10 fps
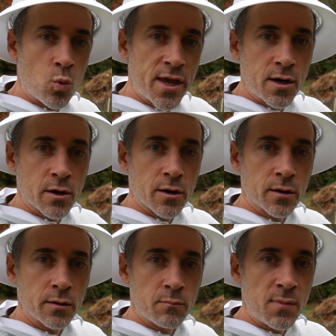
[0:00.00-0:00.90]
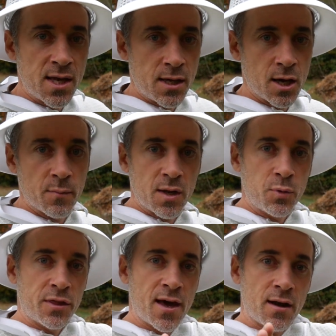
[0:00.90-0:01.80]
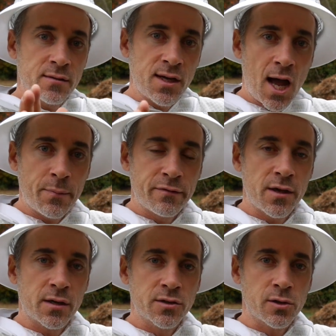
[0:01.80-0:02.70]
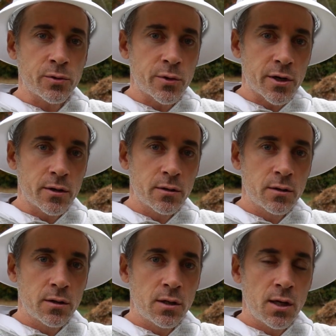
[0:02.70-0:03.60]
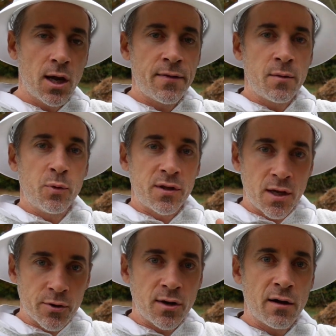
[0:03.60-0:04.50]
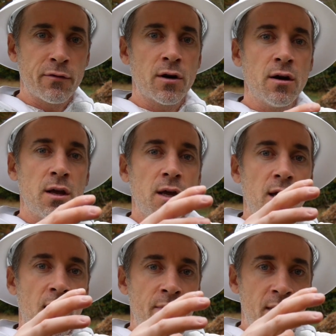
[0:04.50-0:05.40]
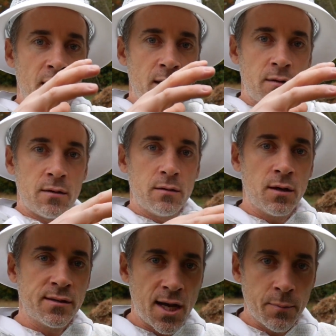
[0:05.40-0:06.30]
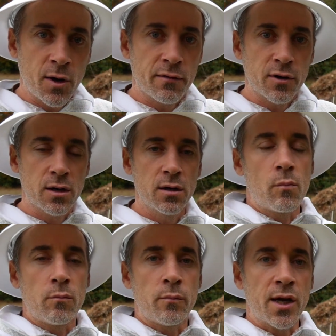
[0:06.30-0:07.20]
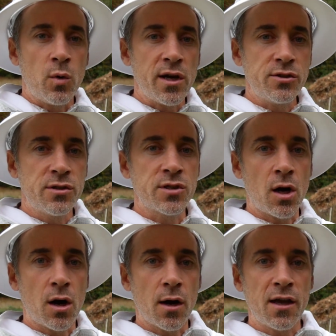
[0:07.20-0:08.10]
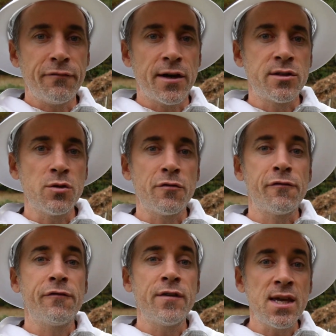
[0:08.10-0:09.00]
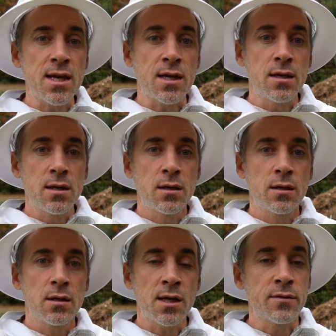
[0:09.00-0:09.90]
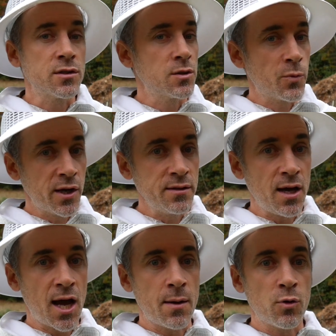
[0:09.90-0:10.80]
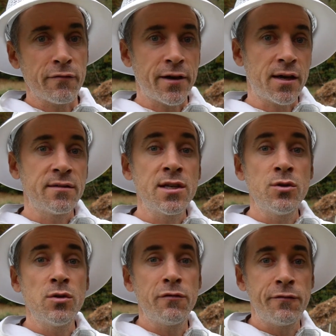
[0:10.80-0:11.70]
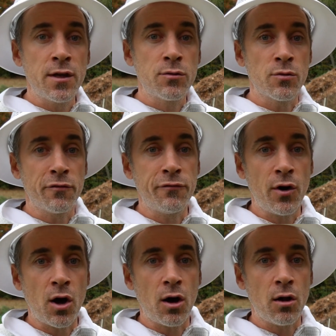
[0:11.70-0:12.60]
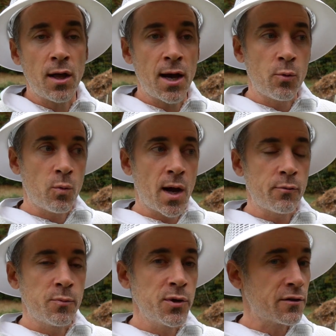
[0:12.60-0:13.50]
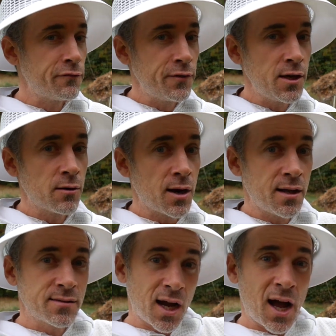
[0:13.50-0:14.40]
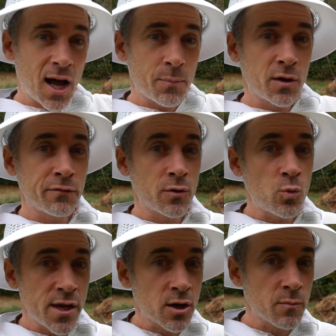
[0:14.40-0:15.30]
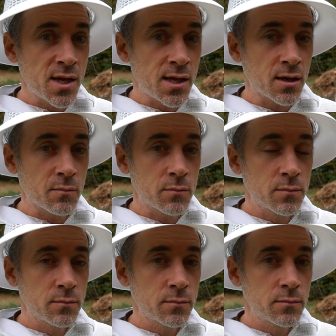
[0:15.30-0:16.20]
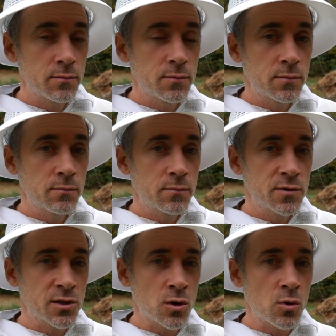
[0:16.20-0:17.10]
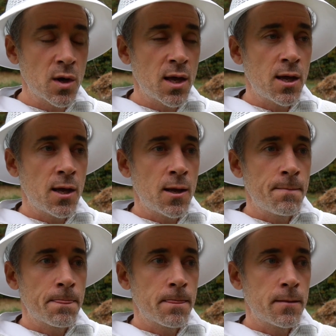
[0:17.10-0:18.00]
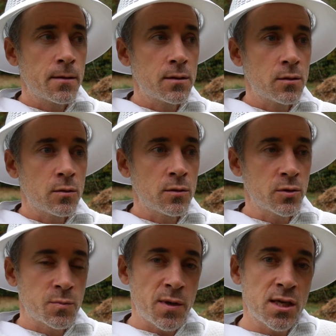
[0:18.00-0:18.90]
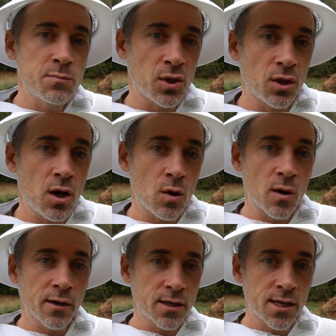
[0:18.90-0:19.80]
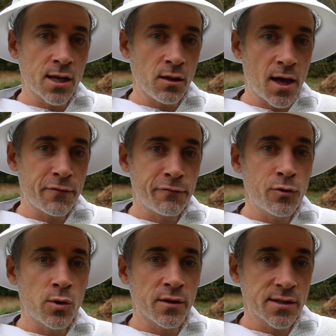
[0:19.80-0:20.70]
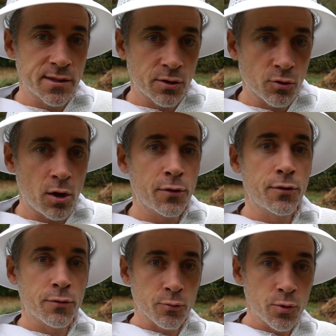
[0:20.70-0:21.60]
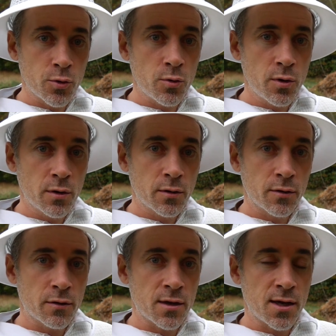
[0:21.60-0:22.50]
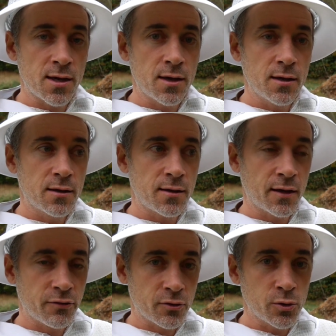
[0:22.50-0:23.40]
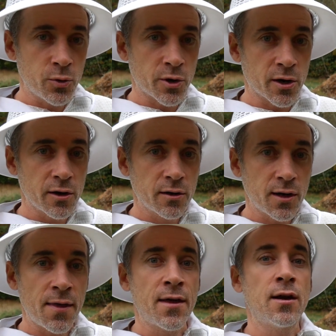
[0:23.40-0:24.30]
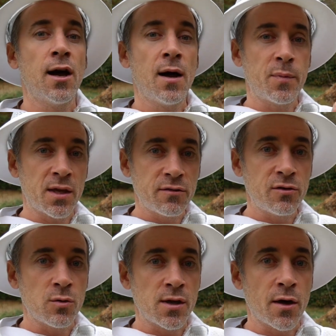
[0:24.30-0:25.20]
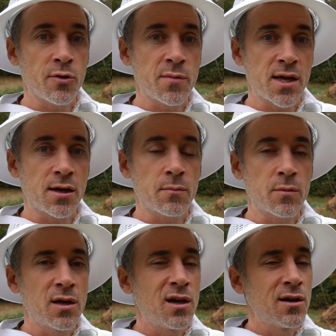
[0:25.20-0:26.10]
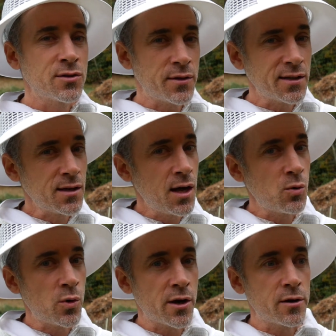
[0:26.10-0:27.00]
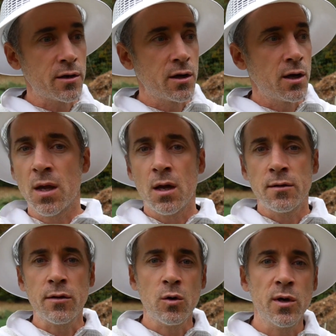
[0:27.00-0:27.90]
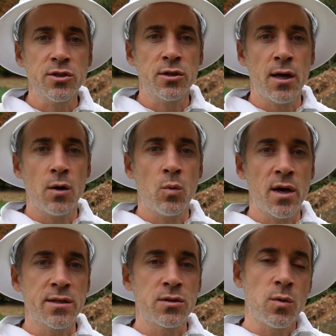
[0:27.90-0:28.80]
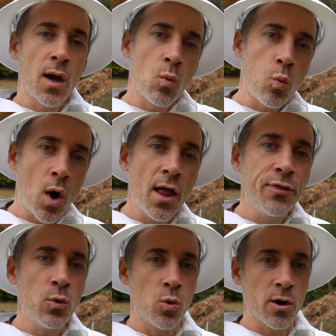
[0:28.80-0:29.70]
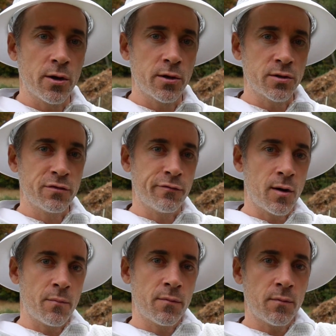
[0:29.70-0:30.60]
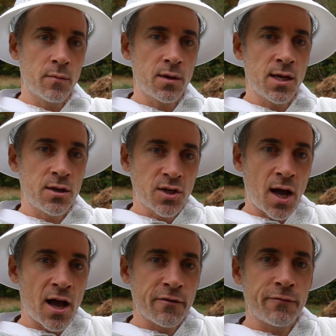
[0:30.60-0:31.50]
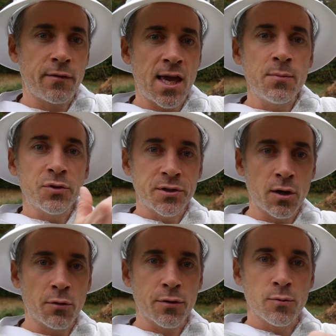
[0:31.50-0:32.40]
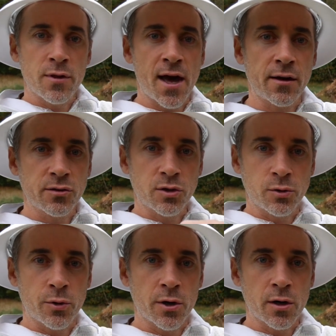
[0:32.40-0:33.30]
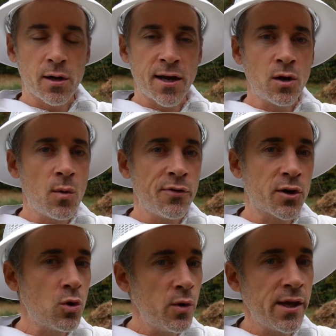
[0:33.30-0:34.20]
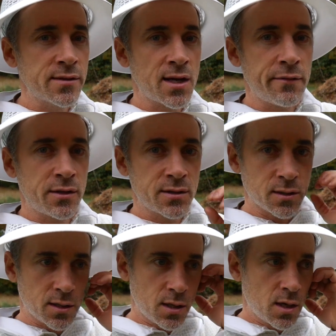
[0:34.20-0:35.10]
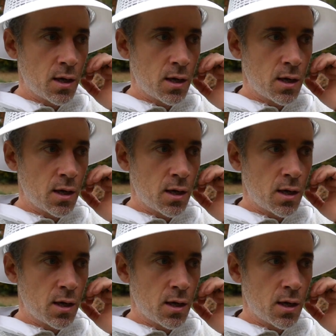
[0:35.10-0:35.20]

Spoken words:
weaker medium and put that on top of the excluder, and then put the inner cover and then a top cover. My questions are, if I do feed in the springtime or if I continue to feed through the fall, I would put the feeder on top of the weaker medium. So those bees below aren't going to get a lot of food unless they crawl through the excluder and then up into the other medium. So that's kind of weird. The other question was, do I want the workers from each hive able to go through that excluder? I don't want the queens, obviously,